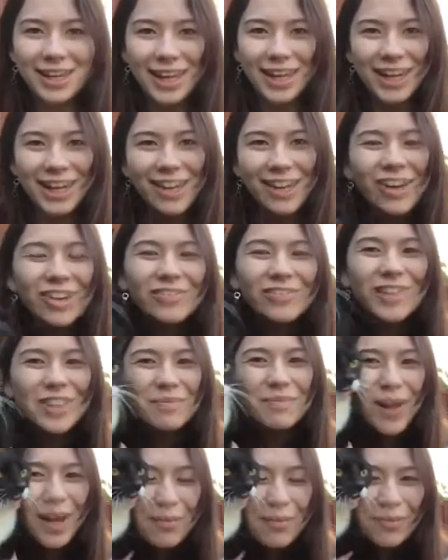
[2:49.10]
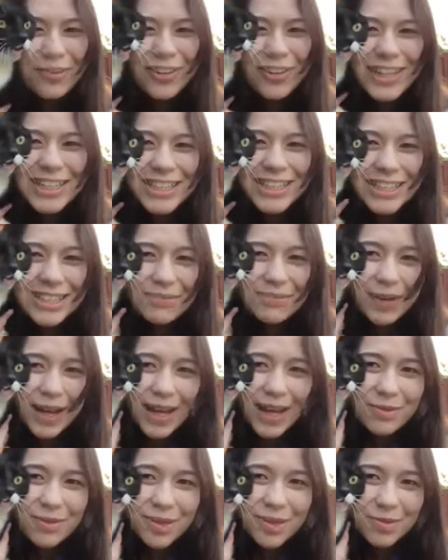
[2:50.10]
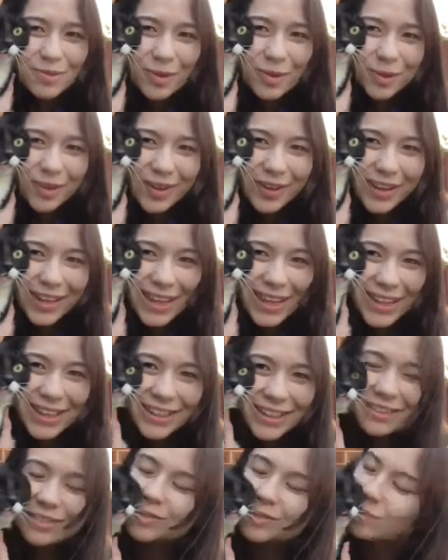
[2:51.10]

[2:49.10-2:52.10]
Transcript: Getting on with my precious baby boy.